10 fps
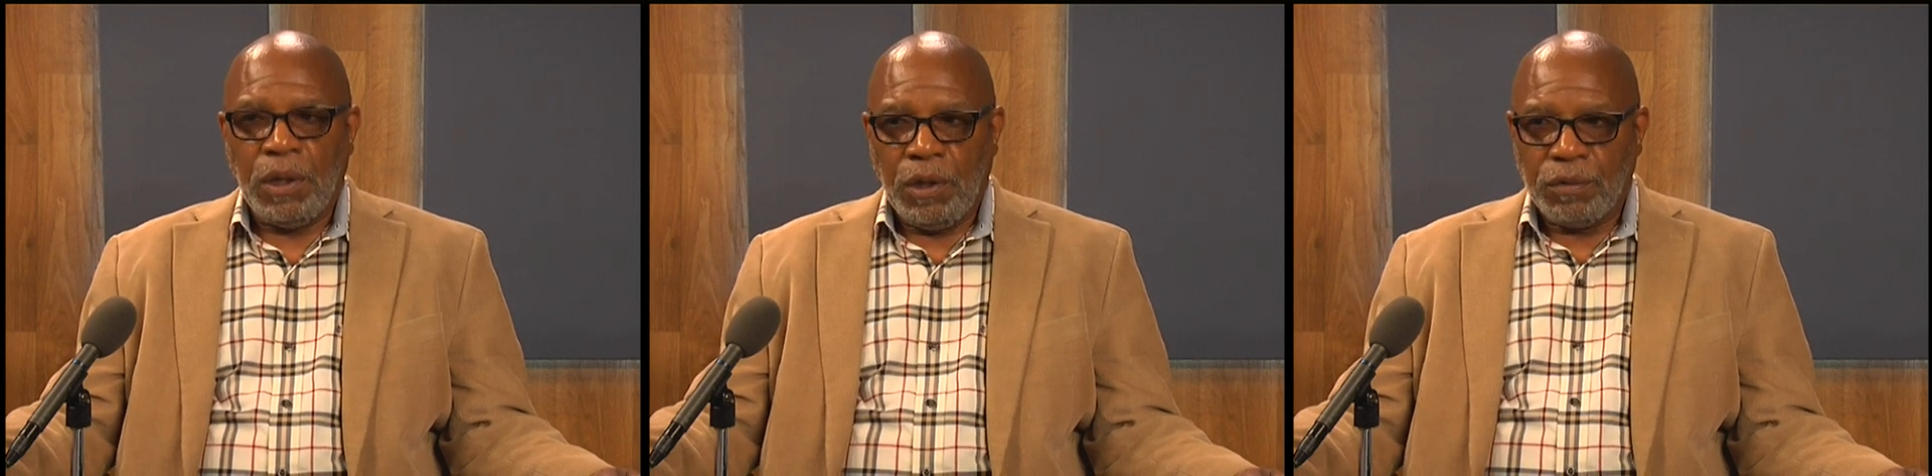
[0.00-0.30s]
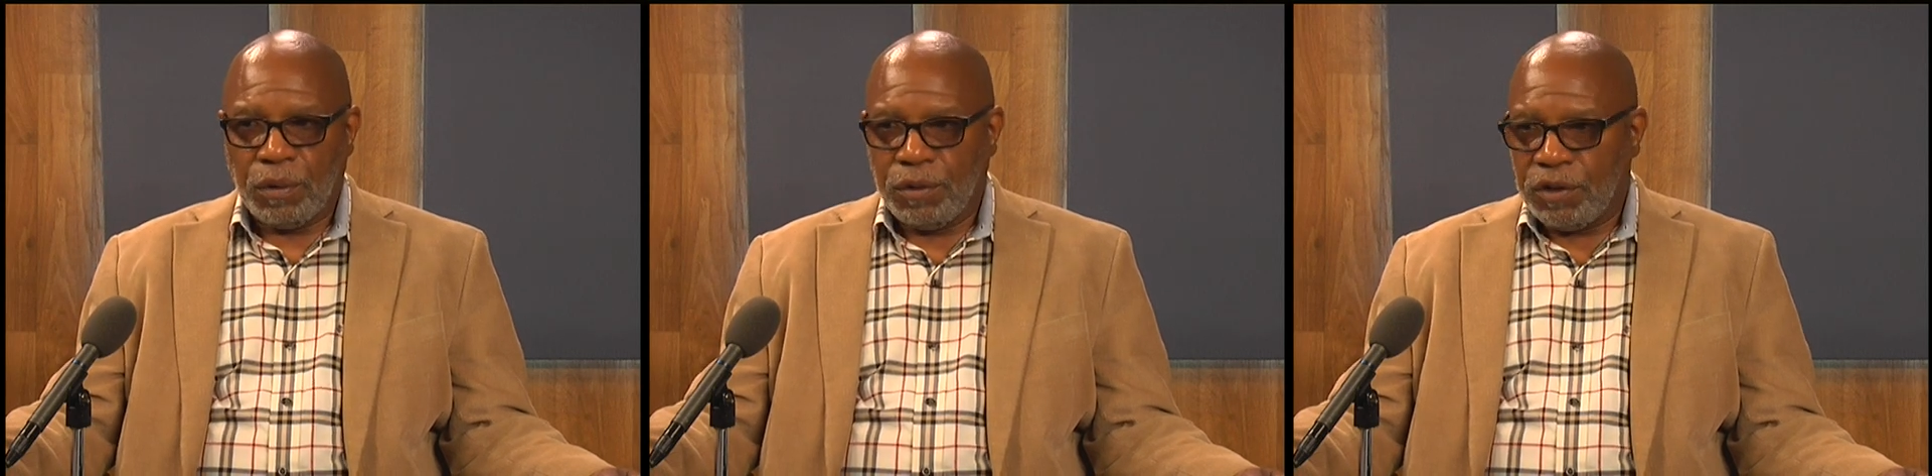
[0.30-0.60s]

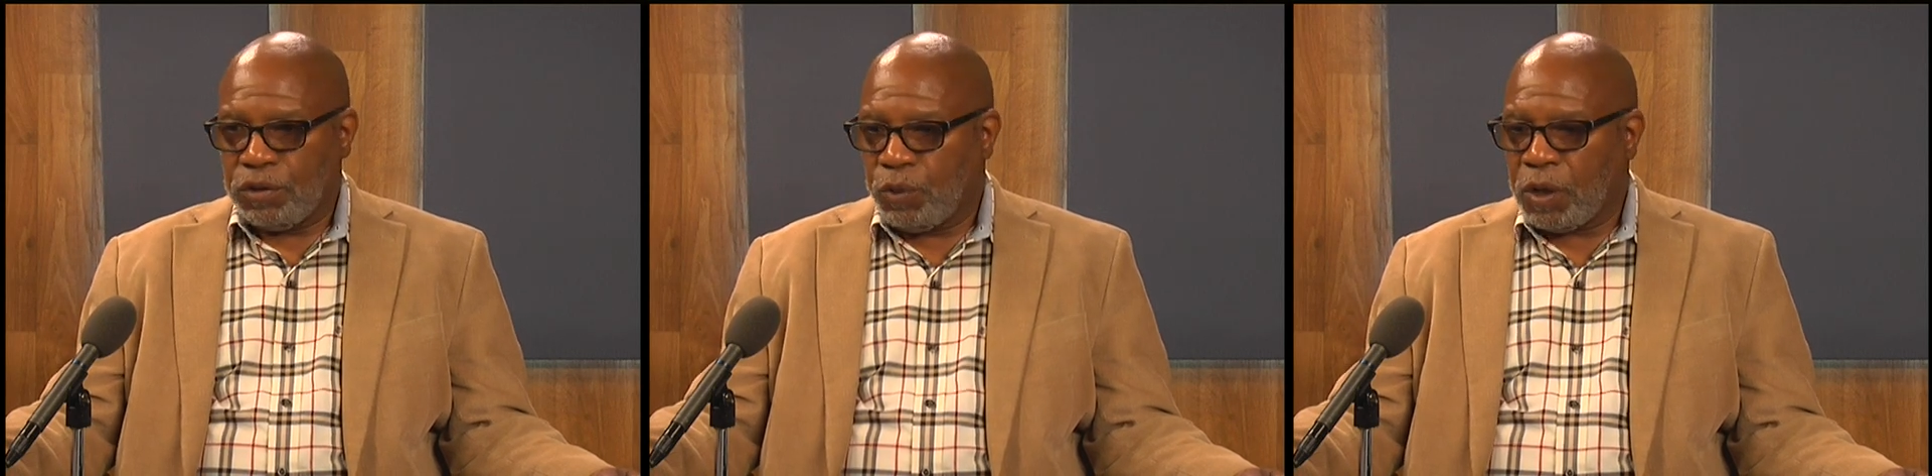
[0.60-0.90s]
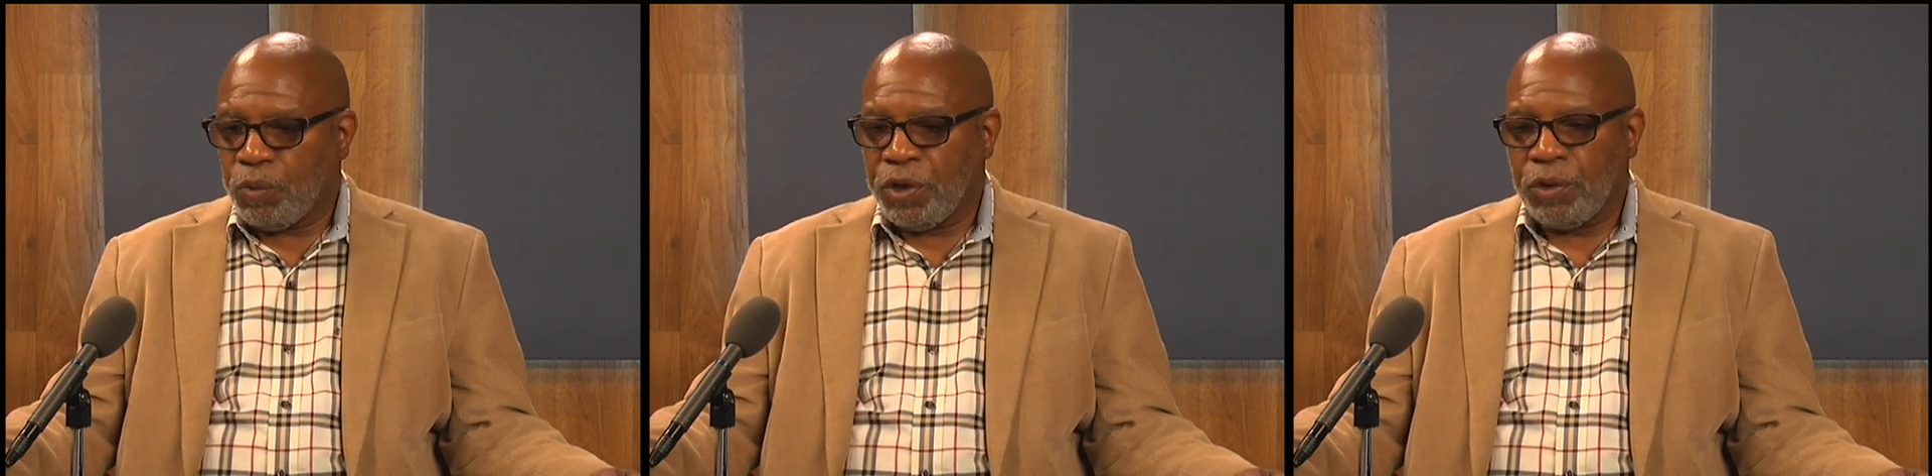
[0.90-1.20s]
So this is
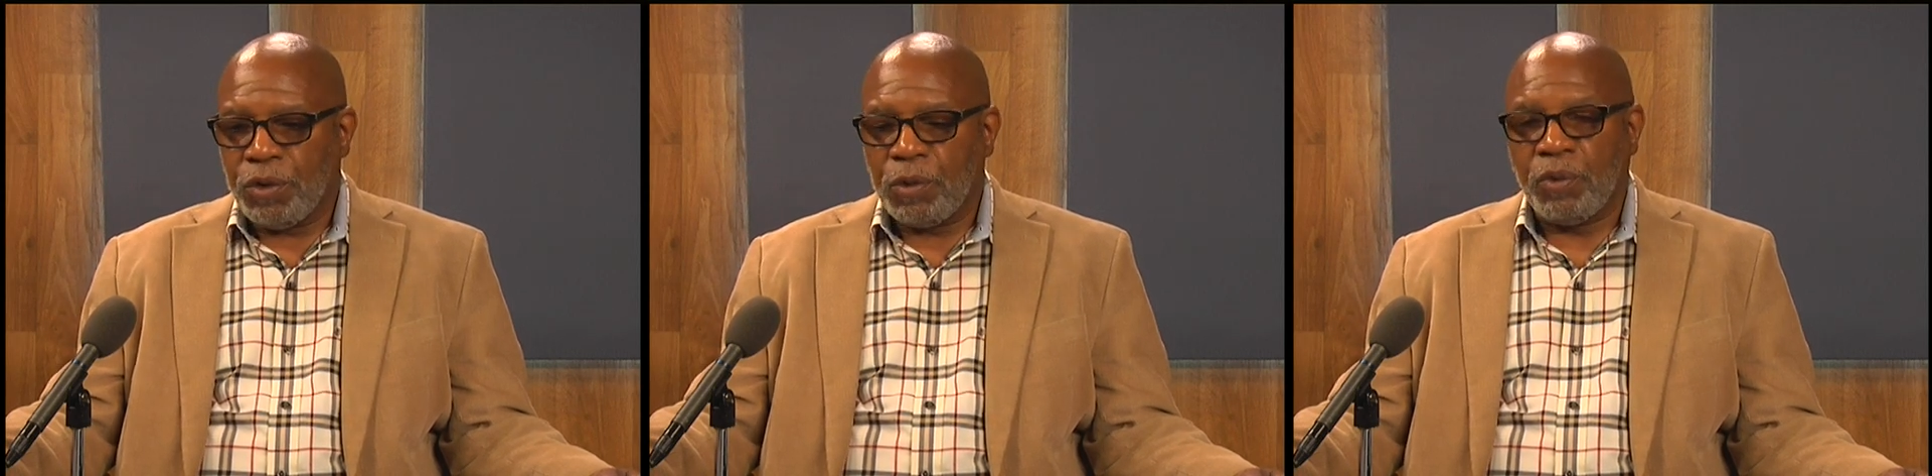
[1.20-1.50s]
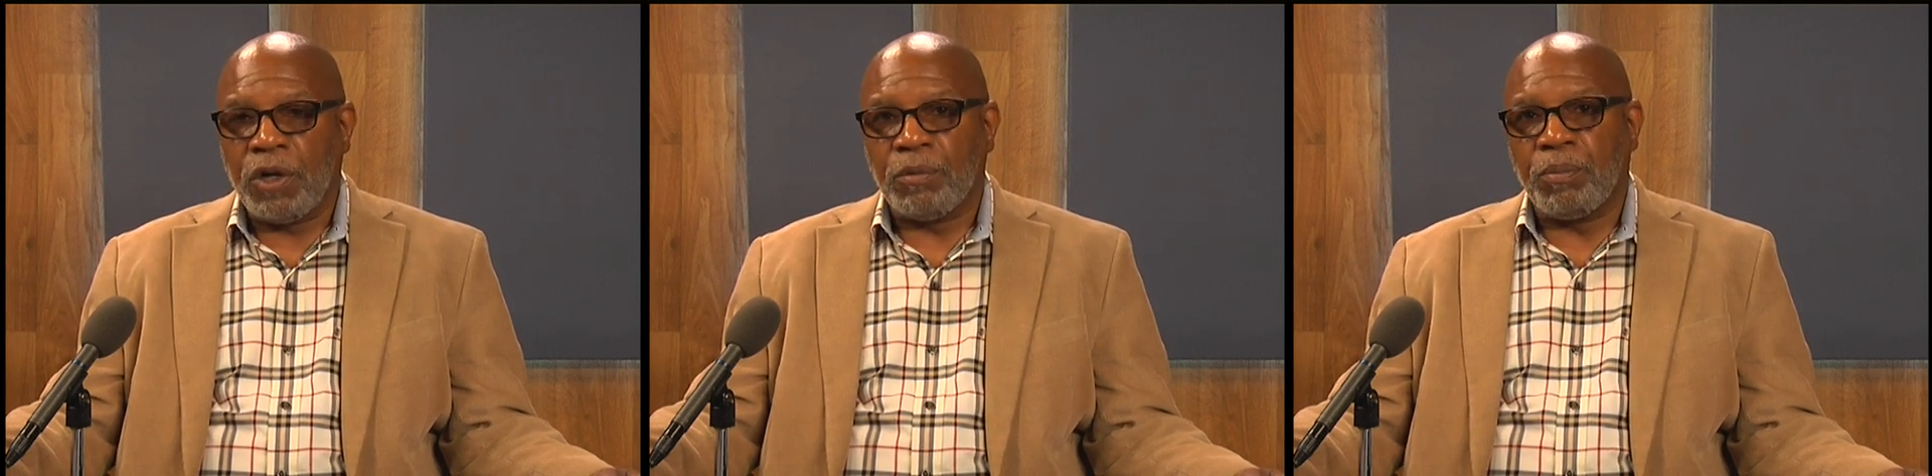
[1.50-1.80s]
what we're doing.
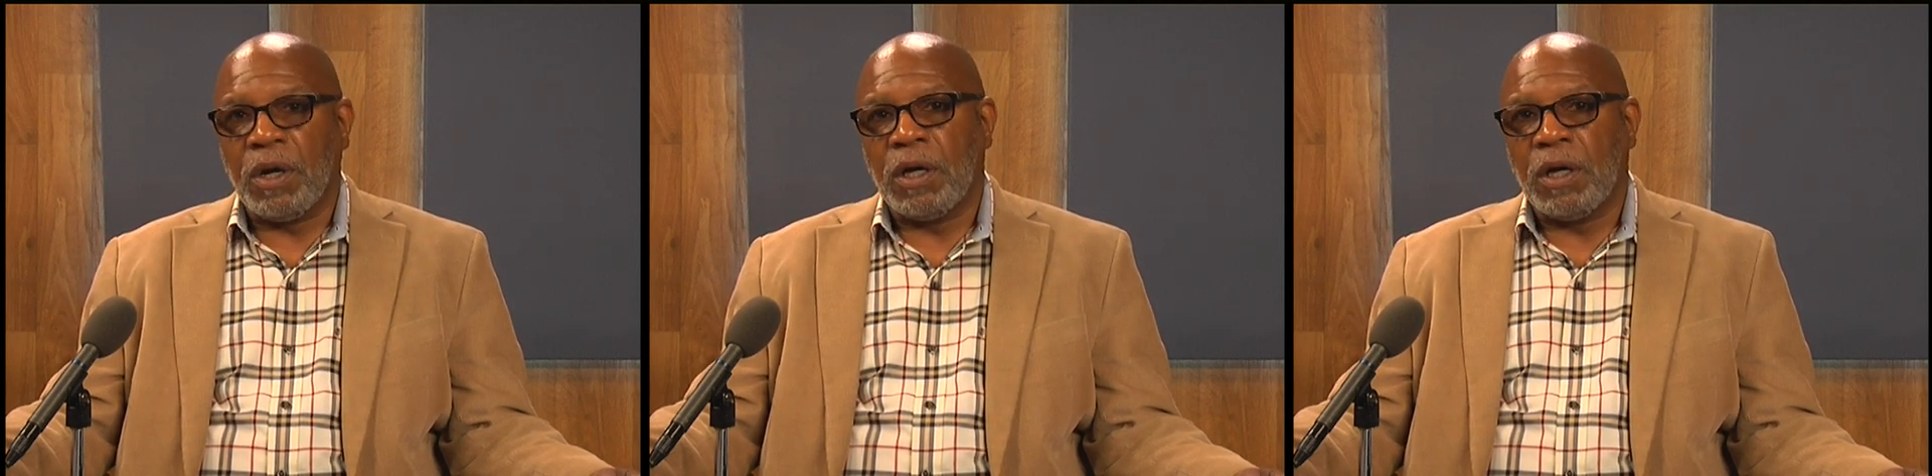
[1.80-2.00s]
We're